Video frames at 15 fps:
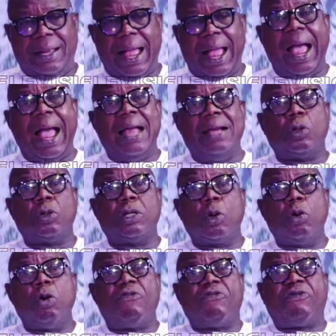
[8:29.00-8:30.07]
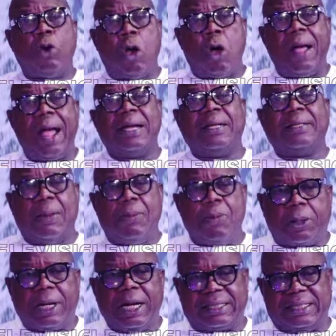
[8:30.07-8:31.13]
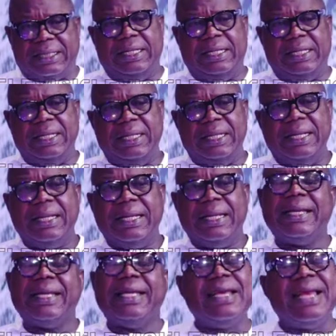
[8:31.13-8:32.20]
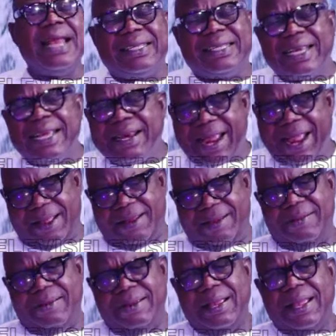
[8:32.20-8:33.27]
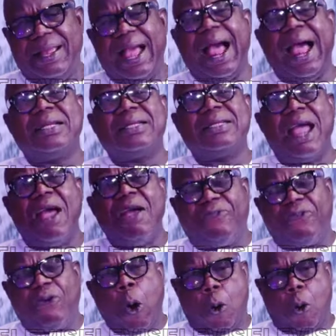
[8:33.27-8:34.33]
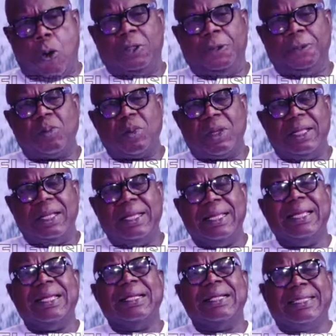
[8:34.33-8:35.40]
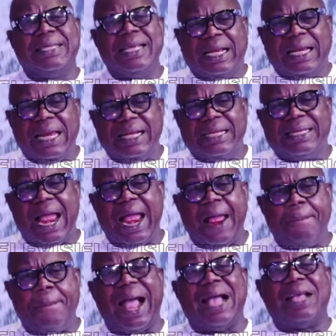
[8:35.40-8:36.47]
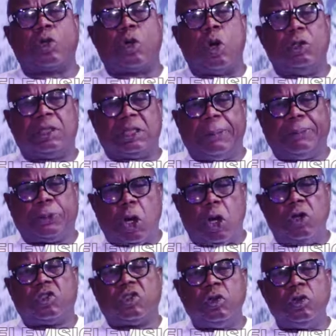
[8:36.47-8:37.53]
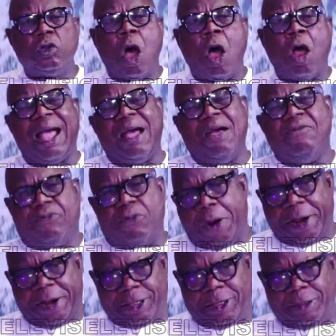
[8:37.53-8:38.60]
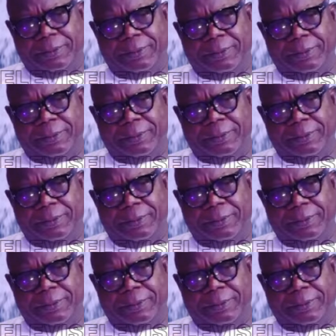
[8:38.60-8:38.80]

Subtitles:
and to the rule of law and democracy in Nigeria, and therefore declared them as contraptions null and void.